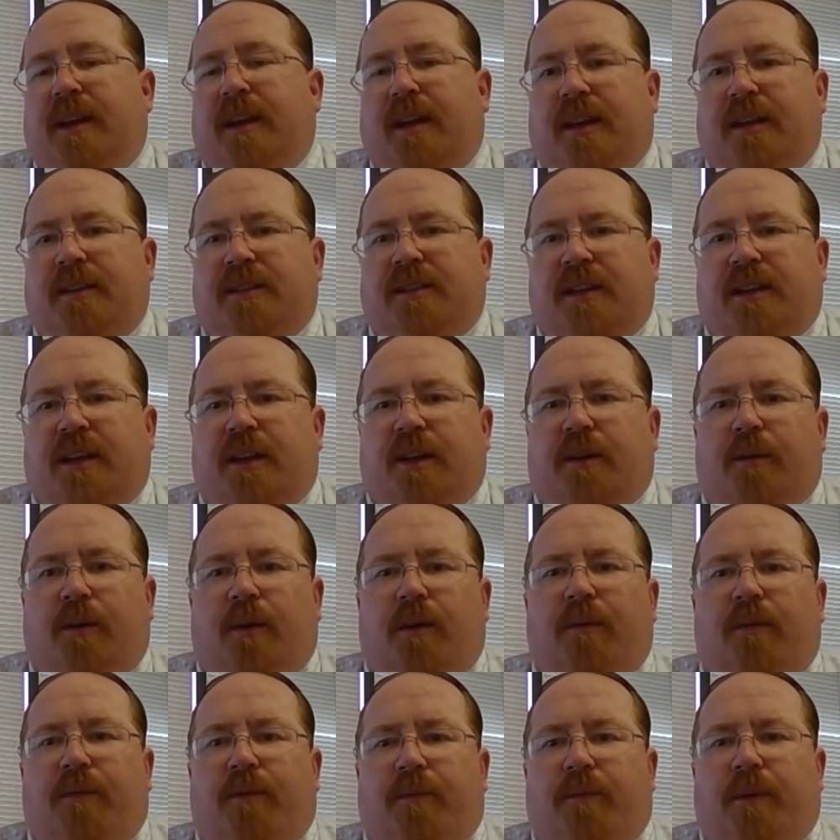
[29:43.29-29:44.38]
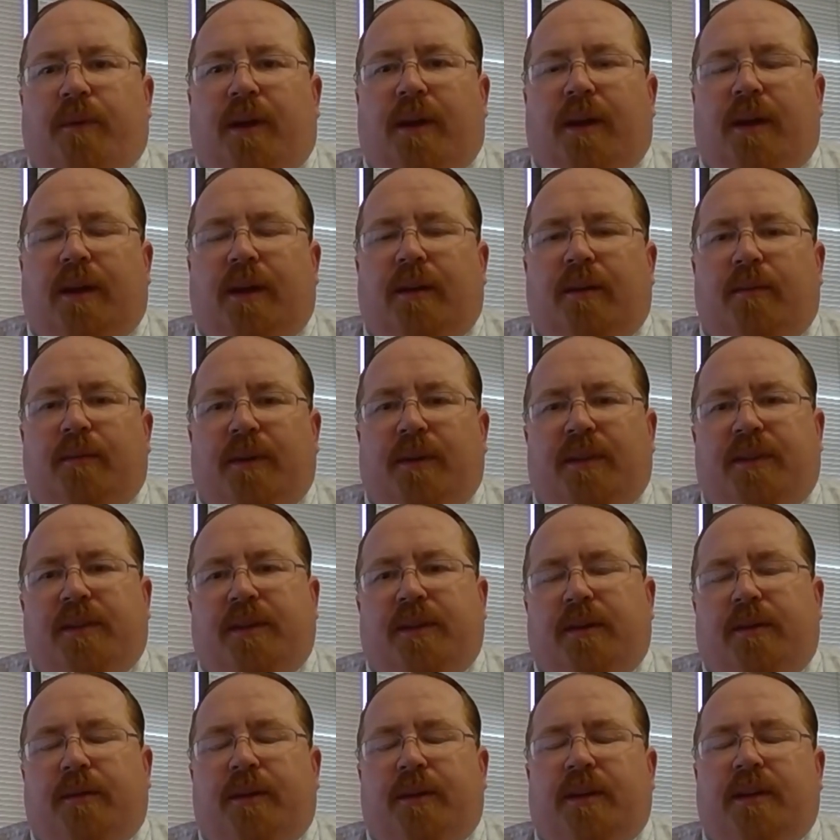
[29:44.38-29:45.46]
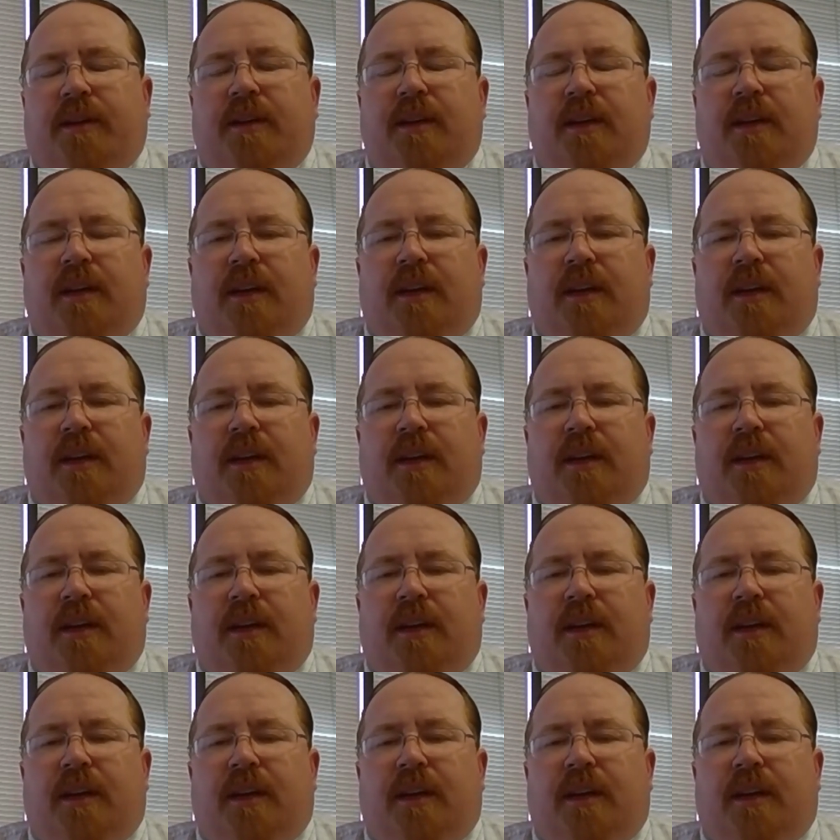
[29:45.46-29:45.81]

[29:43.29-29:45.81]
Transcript: and is it going to grow uh, with you and